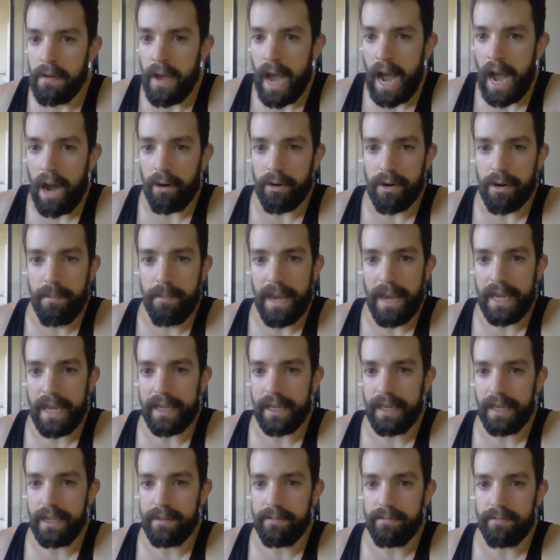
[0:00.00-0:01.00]
How to make
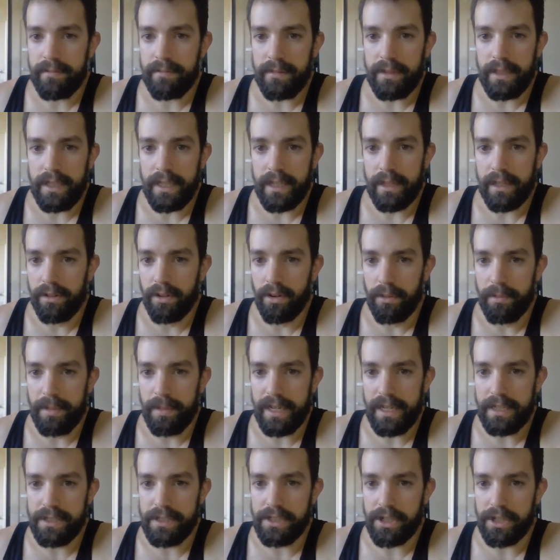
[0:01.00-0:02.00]
it a little
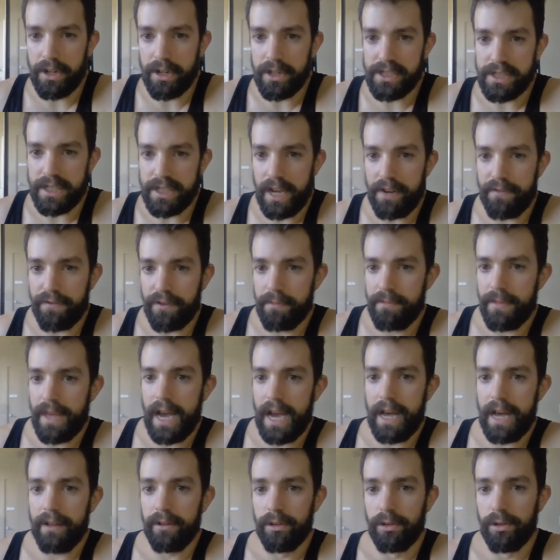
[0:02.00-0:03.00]
bit easier aside from
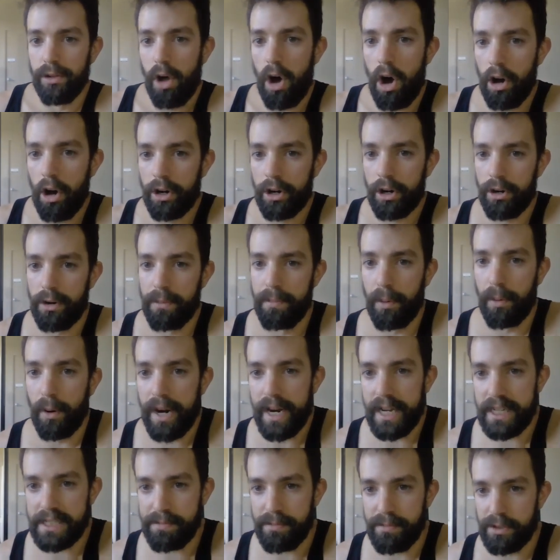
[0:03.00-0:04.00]
that, longer
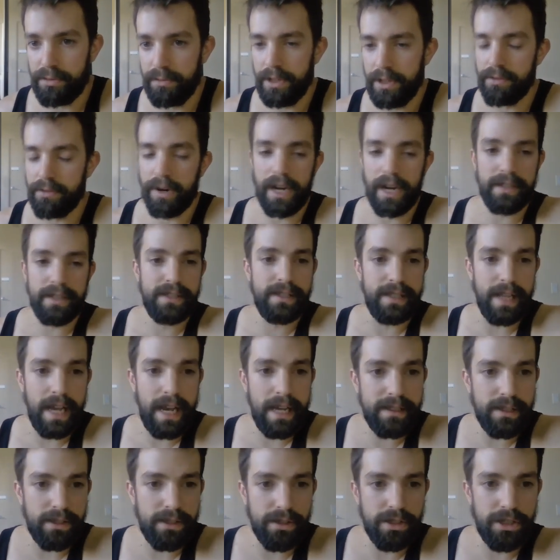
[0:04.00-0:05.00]
breaks between
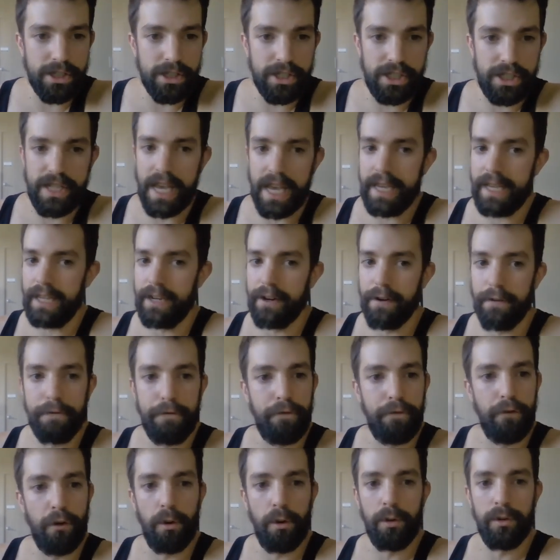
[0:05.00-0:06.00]
sets or just taking a
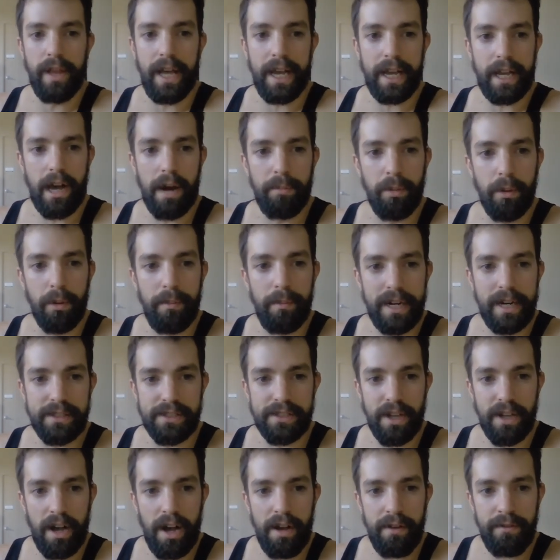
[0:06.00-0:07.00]
full like couple
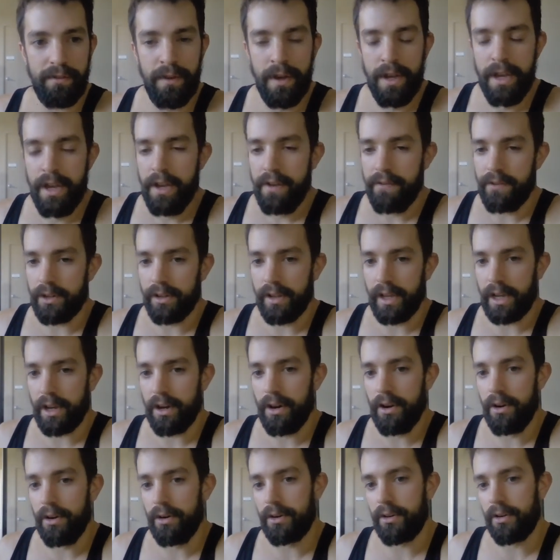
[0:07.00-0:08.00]
minutes off. You're like,
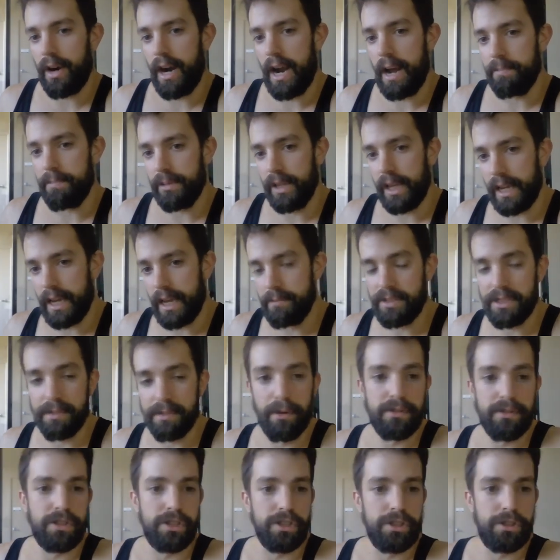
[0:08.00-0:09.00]
oh crap, like I'm
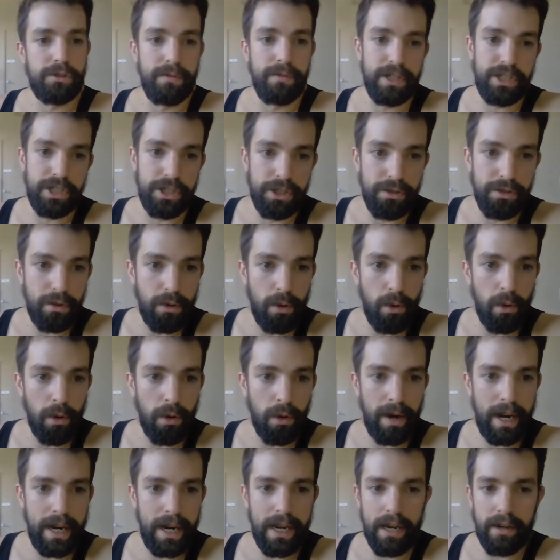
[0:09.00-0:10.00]
supposed to switch and do core
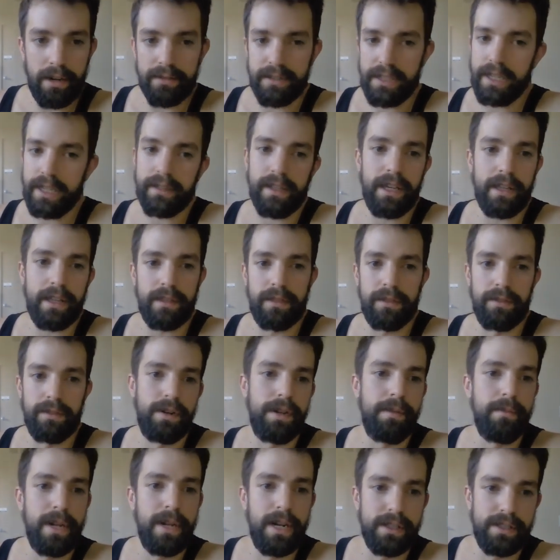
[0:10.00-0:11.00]
right now, take like
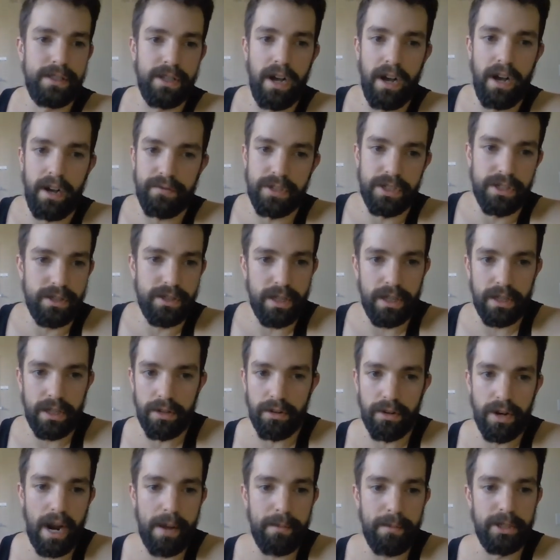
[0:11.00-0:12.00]
3 minutes off. Just like go
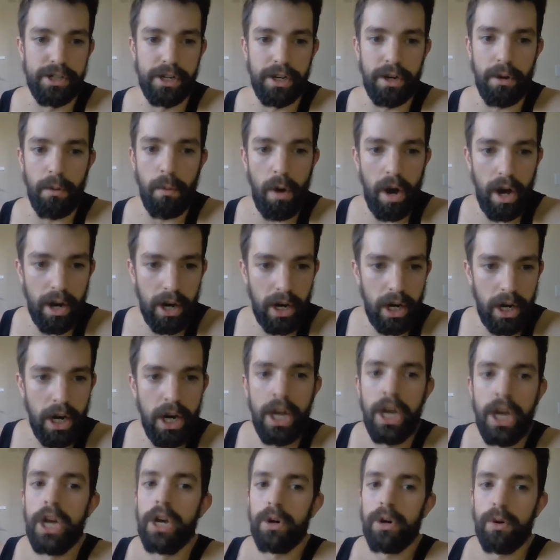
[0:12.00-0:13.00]
grab a drink of water,
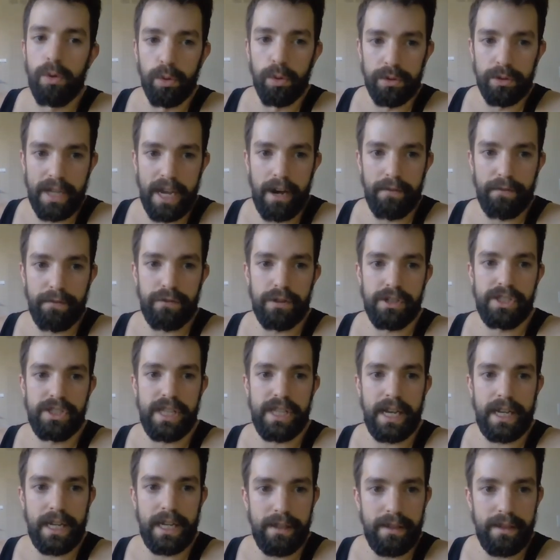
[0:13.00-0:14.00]
cool down for a
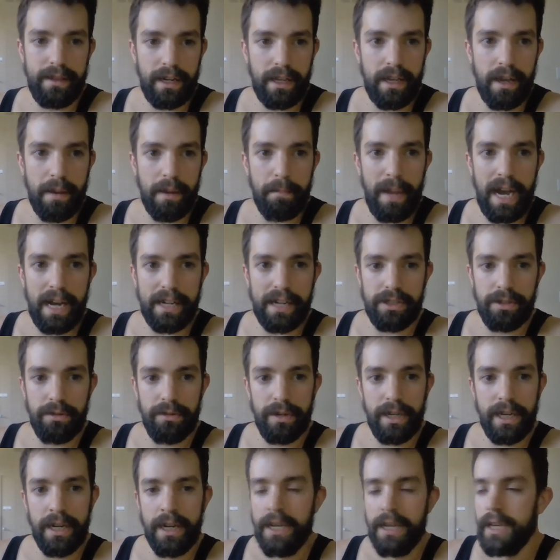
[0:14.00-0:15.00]
second, and then come back to
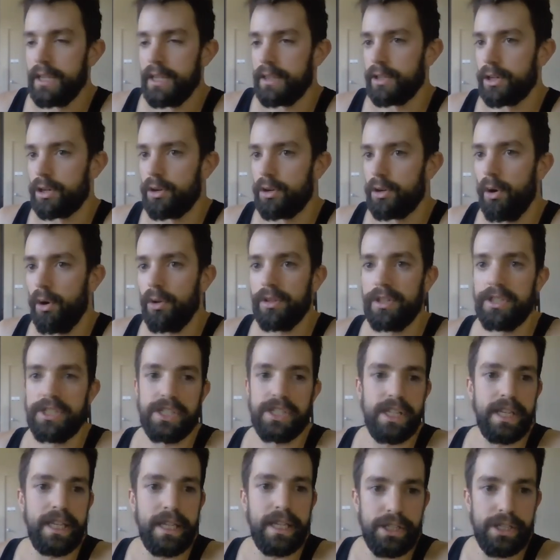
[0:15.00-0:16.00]
it. The goal is
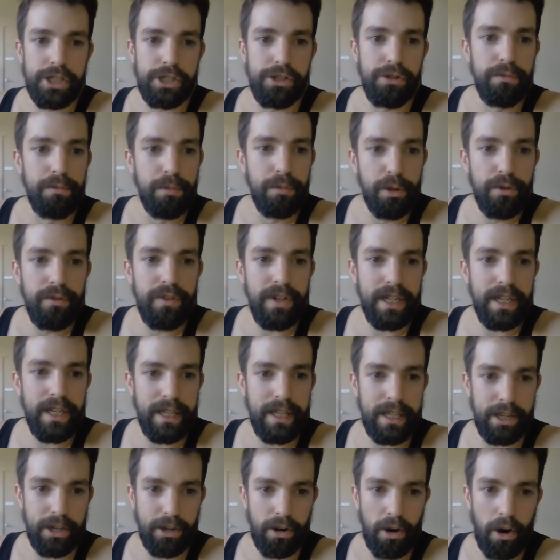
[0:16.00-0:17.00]
to get you moving and
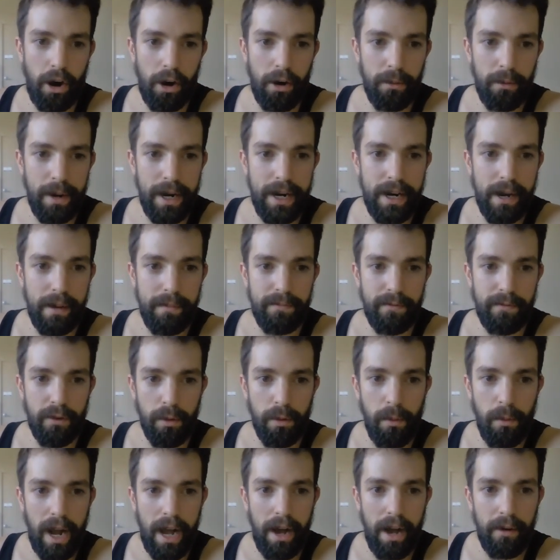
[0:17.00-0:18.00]
get your heart rate up for
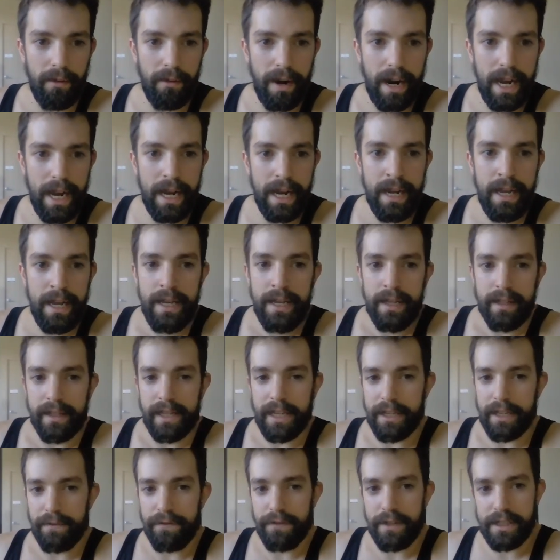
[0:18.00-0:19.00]
a while, right?
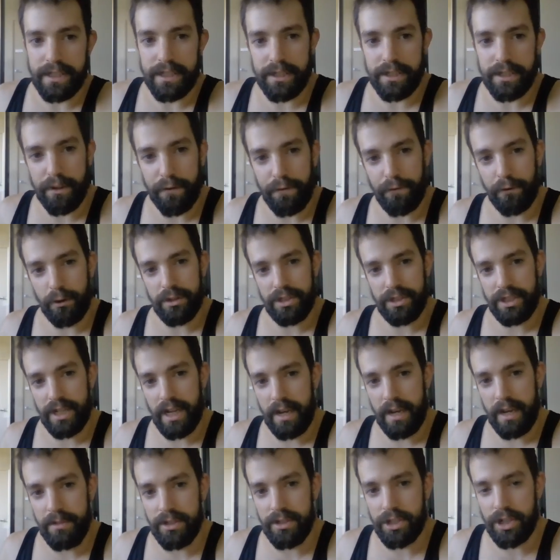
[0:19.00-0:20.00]
Like if this is the first
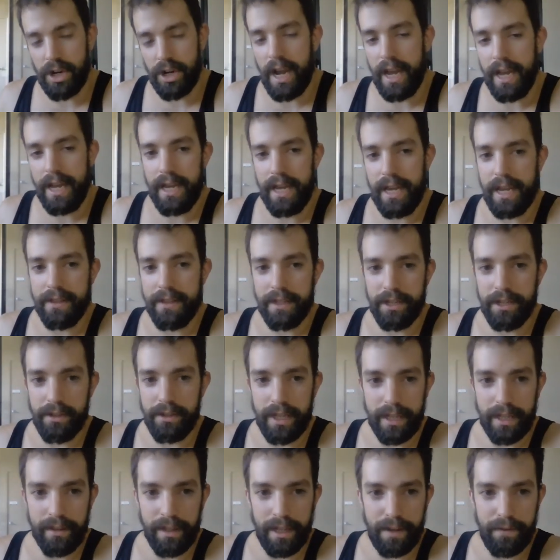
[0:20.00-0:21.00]
time you try it and then you
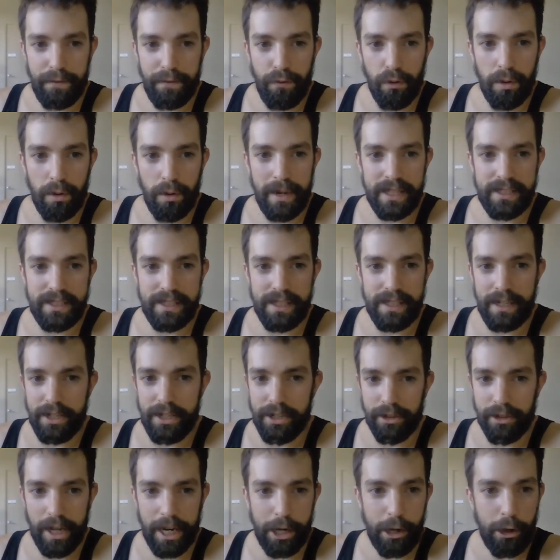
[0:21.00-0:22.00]
get like 4 minutes in and
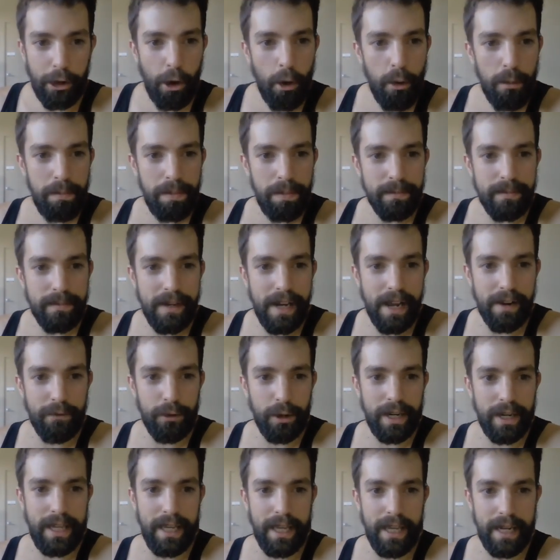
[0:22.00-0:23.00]
you're like, nope,
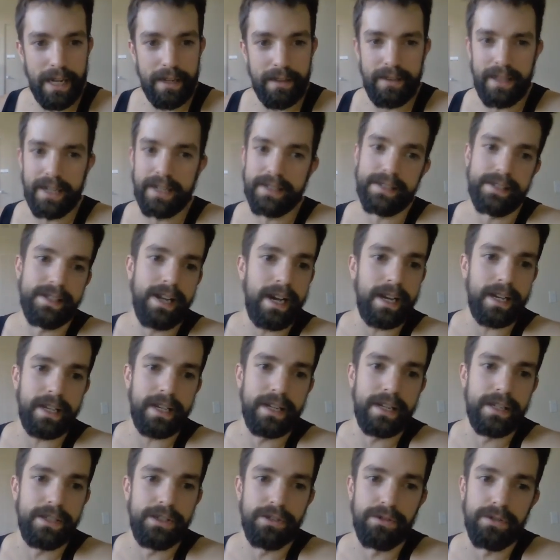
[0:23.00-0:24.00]
never again, then it's not
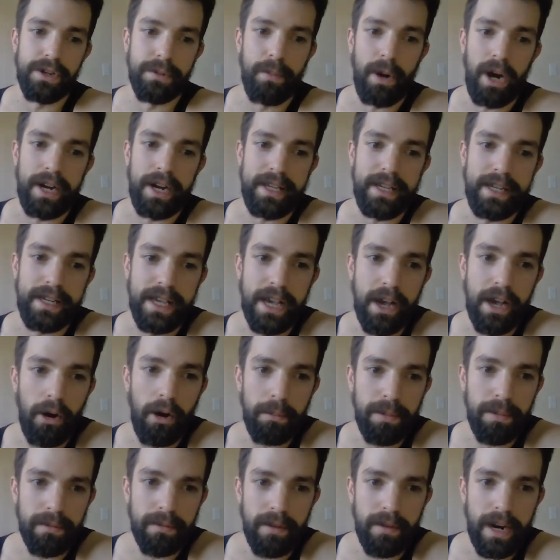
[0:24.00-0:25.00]
gonna do your body any help,
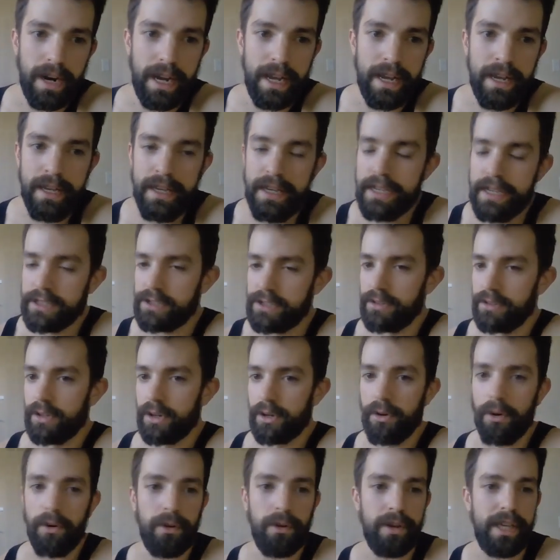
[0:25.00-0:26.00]
right? So the
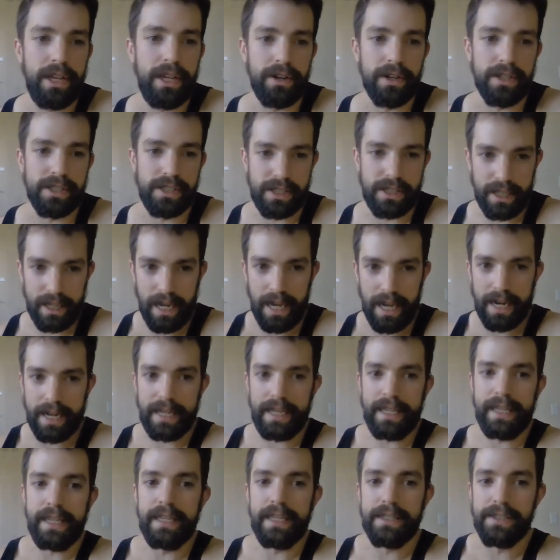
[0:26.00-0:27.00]
goal here is to kind of
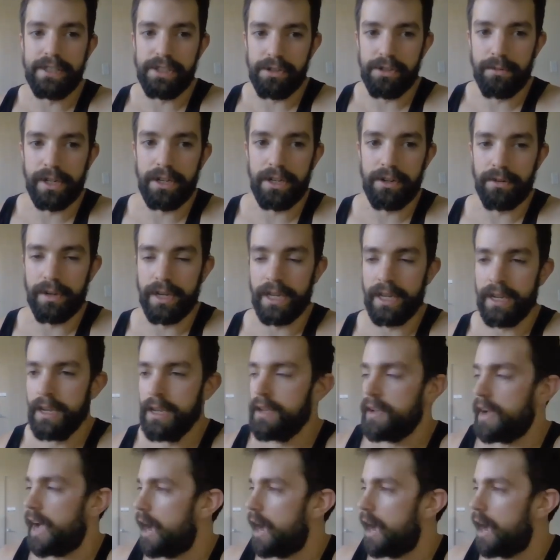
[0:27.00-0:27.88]
ease you into it.